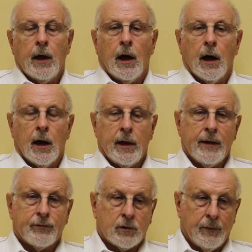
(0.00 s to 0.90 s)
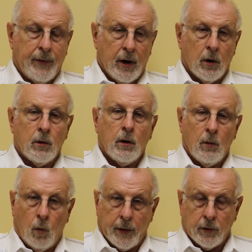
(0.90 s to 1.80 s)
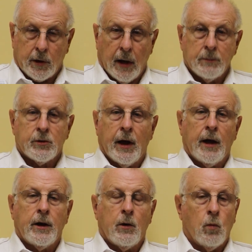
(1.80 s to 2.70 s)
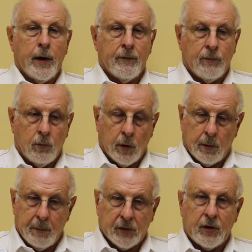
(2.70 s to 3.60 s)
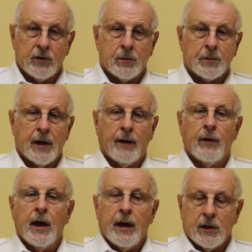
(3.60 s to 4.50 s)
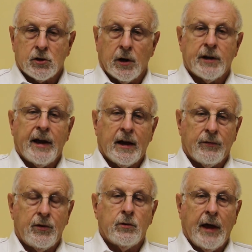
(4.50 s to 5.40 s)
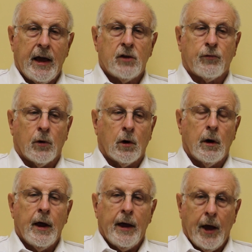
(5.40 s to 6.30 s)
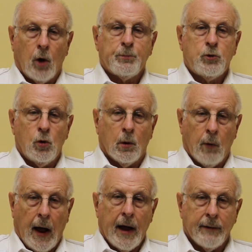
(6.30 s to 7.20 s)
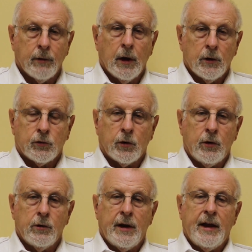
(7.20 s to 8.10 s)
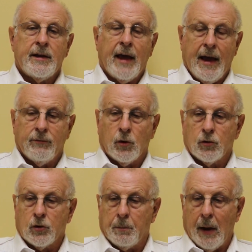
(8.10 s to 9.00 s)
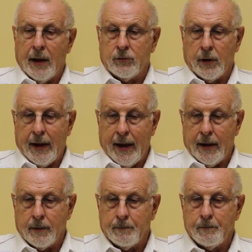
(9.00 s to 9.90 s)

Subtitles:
If severe weather comes out and we're missing some stuff, it's going to take a few days for help to arrive. So you need to have those supplies on hand.